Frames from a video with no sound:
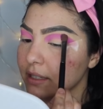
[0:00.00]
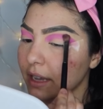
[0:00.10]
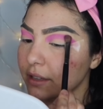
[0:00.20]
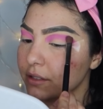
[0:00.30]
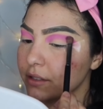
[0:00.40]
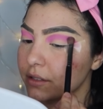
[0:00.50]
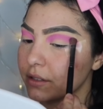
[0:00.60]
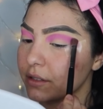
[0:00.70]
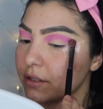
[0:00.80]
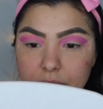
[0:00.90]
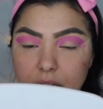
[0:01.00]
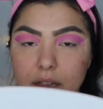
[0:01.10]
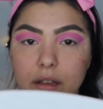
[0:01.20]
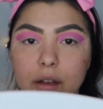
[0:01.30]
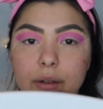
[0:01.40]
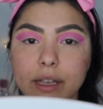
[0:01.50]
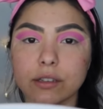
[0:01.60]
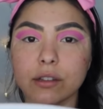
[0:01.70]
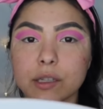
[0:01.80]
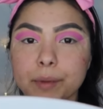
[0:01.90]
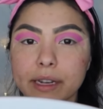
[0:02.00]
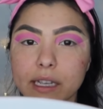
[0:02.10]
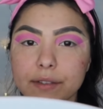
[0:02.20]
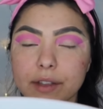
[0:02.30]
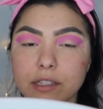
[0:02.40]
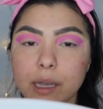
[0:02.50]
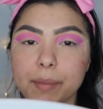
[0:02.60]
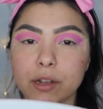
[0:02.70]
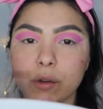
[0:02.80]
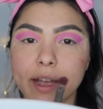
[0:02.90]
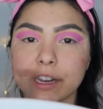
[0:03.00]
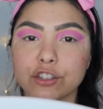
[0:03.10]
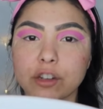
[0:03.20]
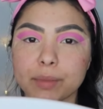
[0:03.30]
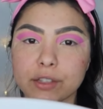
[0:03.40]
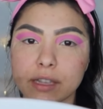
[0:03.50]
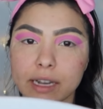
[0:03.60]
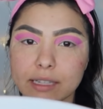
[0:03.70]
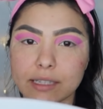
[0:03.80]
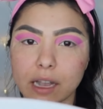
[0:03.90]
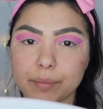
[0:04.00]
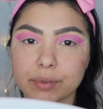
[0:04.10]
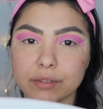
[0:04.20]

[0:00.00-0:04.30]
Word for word: sense. Okay so it looks pretty even so I'm going to go ahead and jump into the next step.